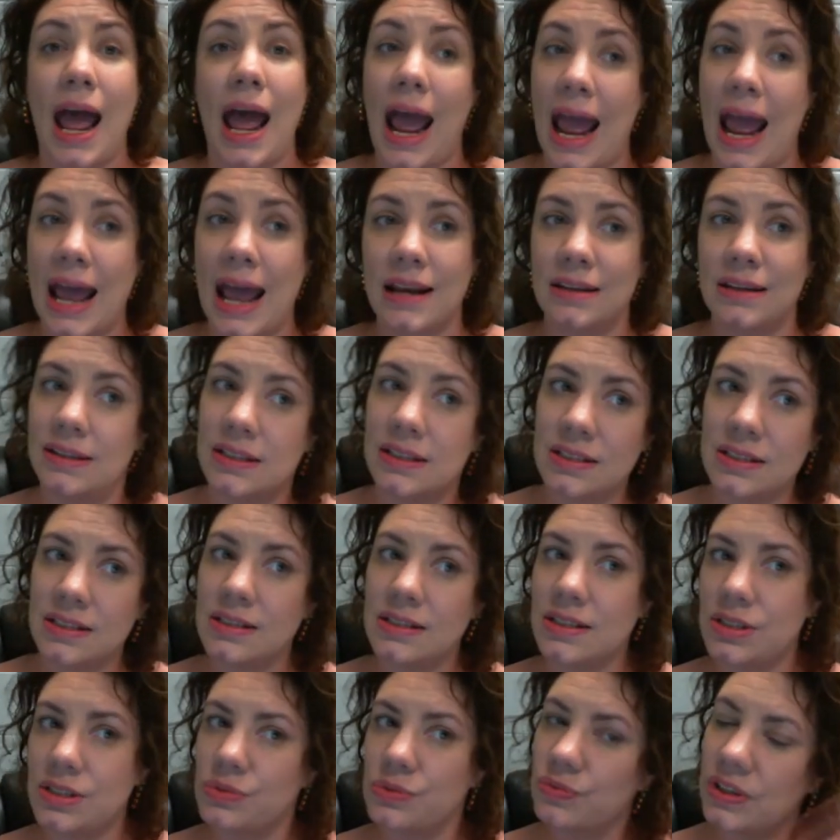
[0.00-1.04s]
And this
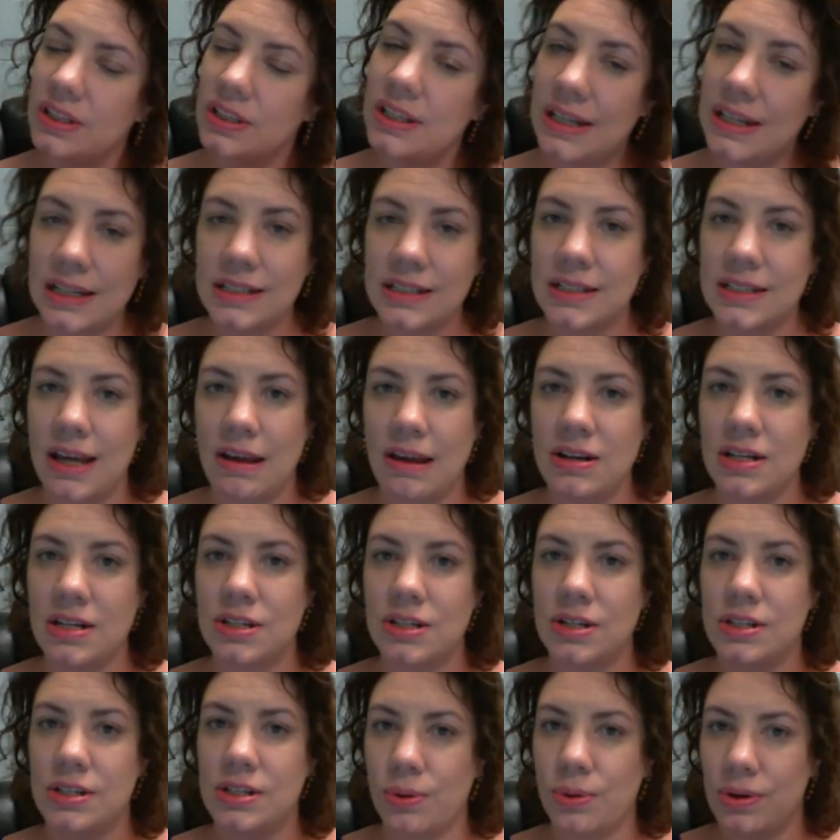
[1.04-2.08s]
is really intended
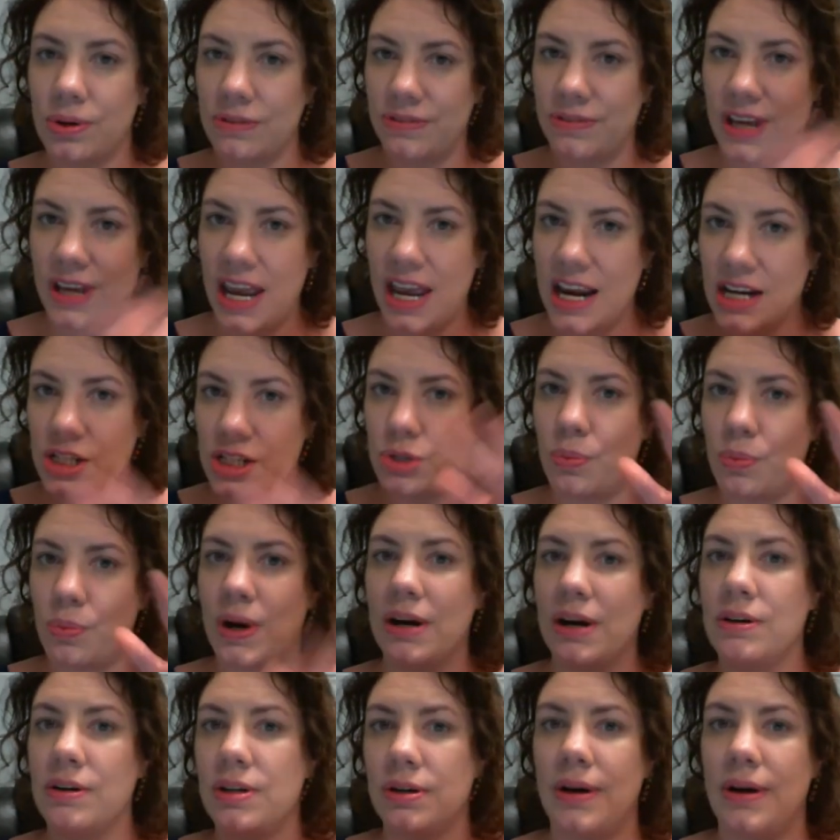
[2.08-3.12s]
to sort of gauge
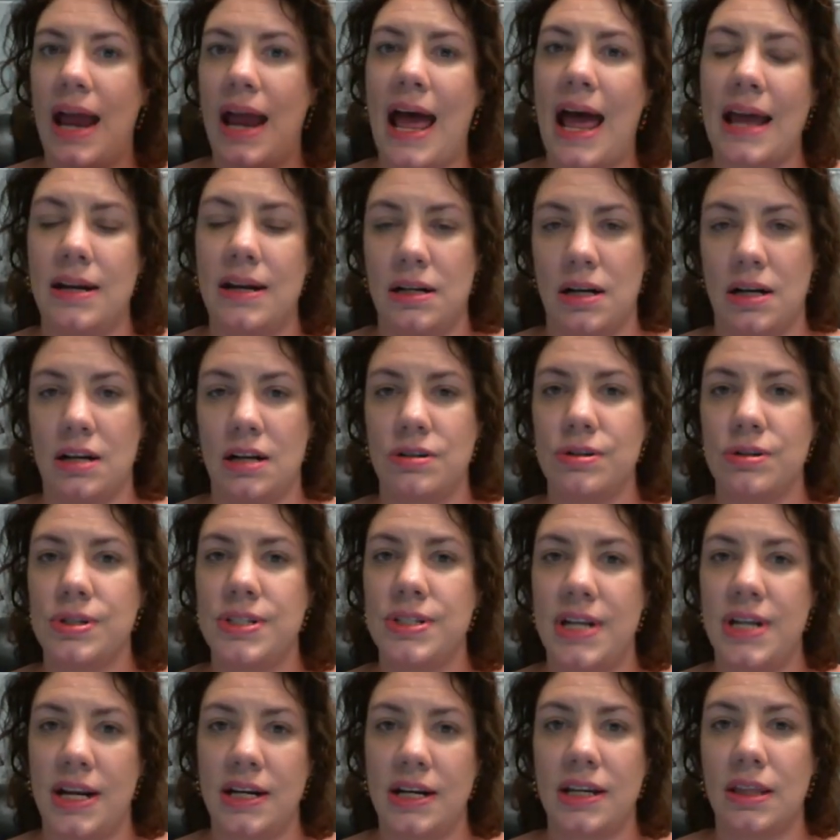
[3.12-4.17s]
where you're at in
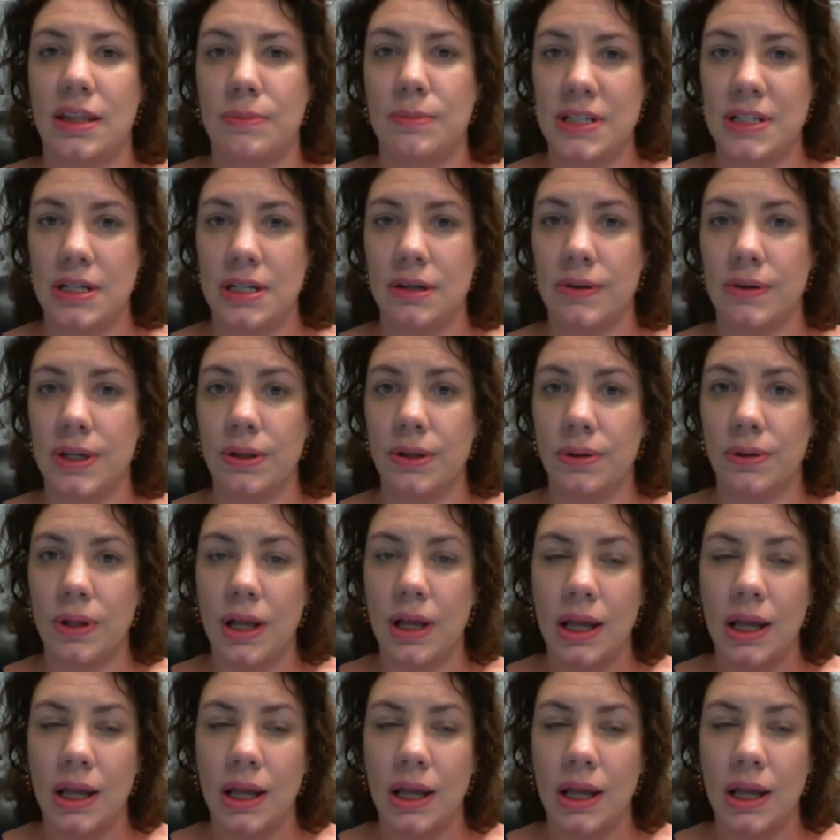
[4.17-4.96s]
understanding the material.